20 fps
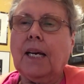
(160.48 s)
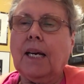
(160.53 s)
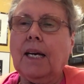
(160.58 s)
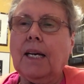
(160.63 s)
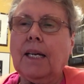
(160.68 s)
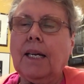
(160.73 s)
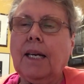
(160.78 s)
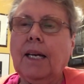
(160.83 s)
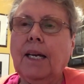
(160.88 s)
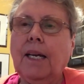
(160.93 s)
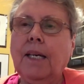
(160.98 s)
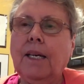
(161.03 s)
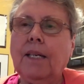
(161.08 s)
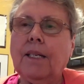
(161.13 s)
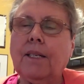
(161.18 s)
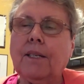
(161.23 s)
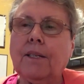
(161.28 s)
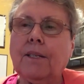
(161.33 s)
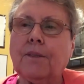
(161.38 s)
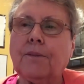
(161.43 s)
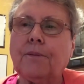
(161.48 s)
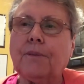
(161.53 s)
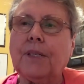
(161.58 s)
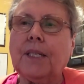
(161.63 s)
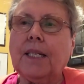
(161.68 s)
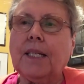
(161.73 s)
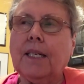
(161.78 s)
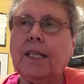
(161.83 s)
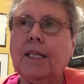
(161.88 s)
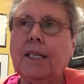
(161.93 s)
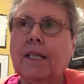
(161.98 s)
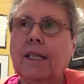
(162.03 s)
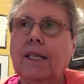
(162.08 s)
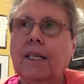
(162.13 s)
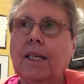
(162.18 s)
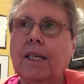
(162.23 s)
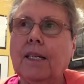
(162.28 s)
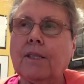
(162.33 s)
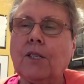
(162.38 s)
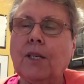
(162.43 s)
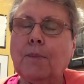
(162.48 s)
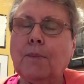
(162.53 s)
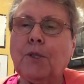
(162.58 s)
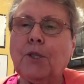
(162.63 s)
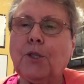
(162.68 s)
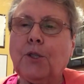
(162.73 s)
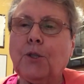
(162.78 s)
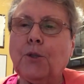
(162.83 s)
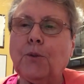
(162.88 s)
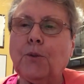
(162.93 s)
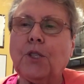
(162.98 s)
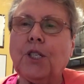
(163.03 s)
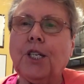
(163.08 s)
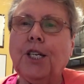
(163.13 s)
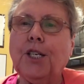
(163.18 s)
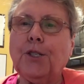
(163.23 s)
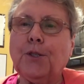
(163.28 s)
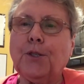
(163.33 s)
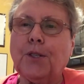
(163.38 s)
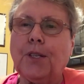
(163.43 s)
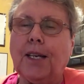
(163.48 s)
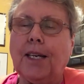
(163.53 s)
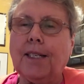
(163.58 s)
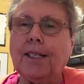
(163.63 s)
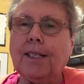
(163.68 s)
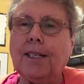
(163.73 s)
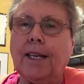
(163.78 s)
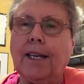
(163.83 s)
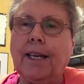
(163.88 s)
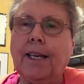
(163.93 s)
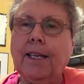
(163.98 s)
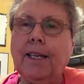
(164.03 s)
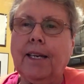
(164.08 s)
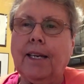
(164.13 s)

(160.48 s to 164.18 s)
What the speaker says: I had a substitute teacher that day,